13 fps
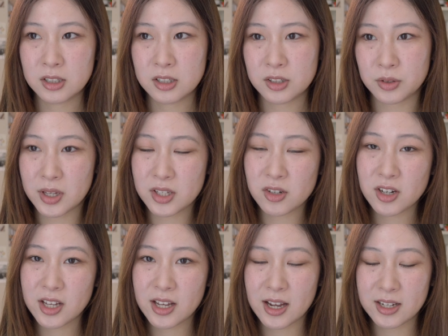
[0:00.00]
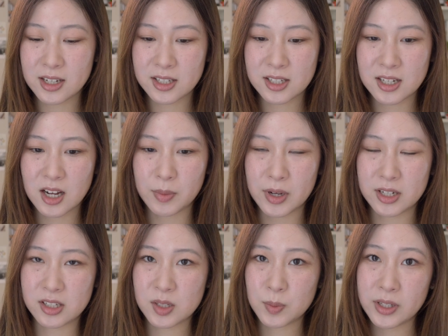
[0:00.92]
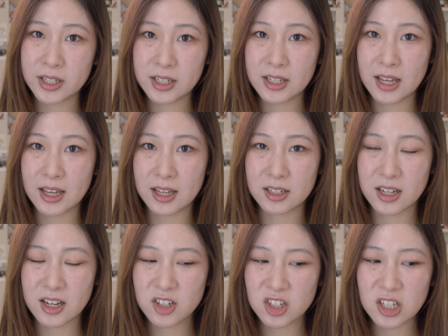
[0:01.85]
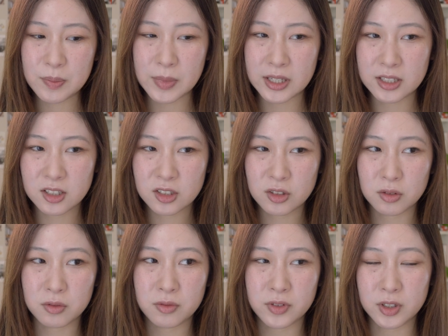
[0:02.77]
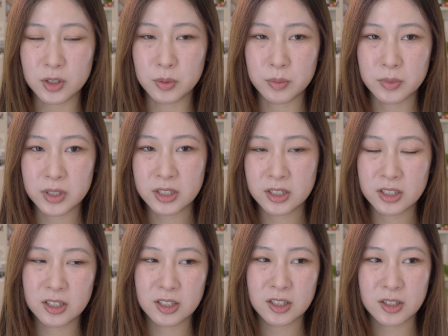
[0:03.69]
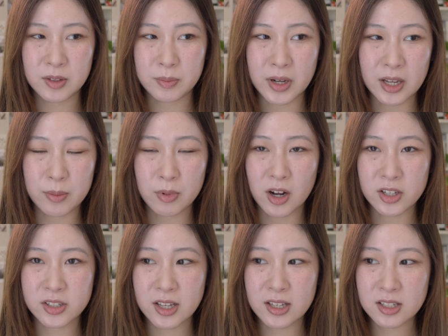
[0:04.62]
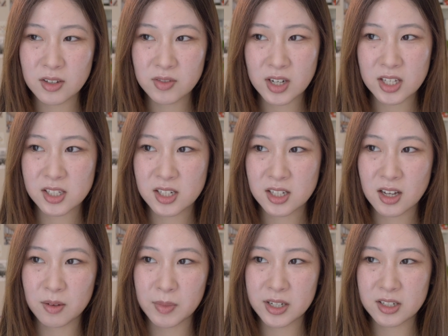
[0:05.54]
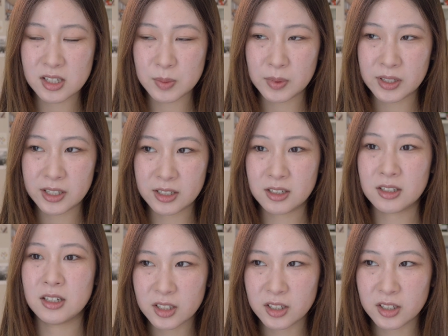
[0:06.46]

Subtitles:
So yesterday I tested out my display, and I actually meant to film my process of testing out my display.